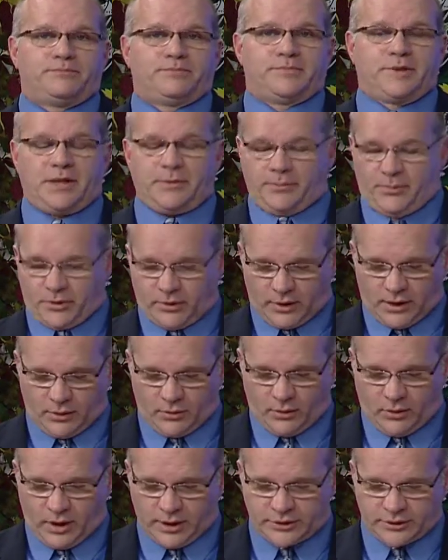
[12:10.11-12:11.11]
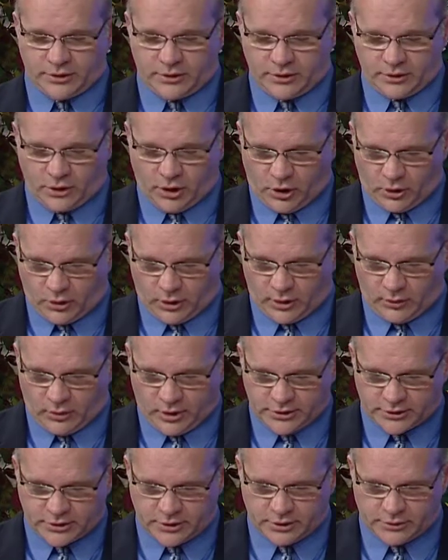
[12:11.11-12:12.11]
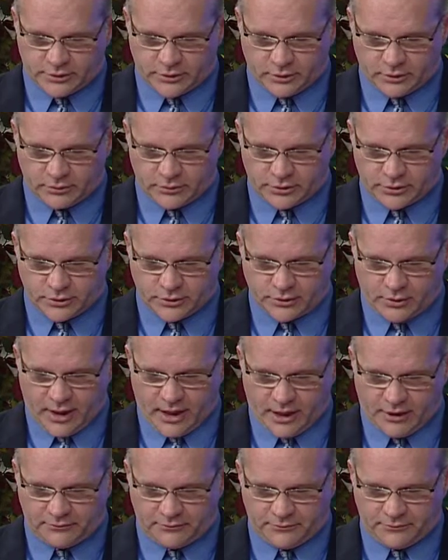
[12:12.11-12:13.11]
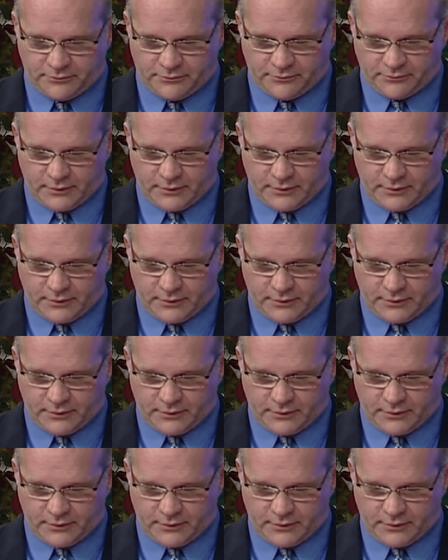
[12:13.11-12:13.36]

people, I want you to know, I want you to turn to graph